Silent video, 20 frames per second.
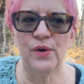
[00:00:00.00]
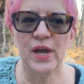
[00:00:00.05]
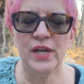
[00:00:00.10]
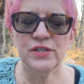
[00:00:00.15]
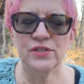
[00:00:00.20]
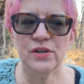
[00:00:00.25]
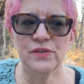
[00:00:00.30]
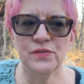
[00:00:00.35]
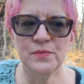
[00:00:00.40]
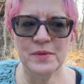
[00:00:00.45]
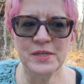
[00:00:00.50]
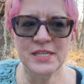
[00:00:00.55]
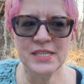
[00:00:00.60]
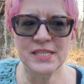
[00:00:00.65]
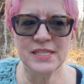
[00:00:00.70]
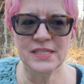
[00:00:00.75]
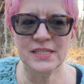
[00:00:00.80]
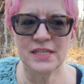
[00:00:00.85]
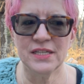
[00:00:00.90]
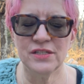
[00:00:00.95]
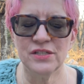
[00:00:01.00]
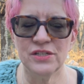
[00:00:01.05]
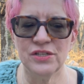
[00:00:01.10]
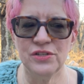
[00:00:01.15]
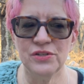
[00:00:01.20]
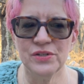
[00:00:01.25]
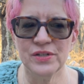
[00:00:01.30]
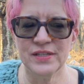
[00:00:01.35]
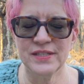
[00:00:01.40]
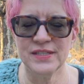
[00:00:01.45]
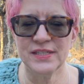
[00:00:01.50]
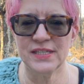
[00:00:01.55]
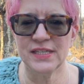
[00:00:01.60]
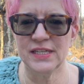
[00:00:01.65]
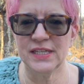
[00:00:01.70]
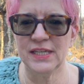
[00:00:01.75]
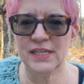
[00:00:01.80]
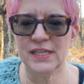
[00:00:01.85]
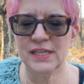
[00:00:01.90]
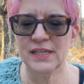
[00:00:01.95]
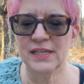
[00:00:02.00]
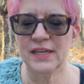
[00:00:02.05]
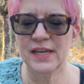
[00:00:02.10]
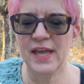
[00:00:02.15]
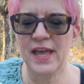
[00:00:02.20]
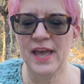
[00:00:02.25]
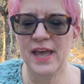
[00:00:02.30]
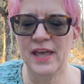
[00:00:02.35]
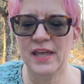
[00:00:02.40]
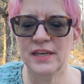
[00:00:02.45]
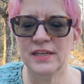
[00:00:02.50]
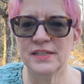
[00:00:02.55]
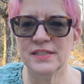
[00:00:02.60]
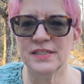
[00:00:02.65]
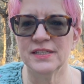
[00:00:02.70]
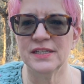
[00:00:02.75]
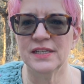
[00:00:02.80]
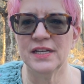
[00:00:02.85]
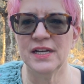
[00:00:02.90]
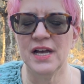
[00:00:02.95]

I drove him into New York City, and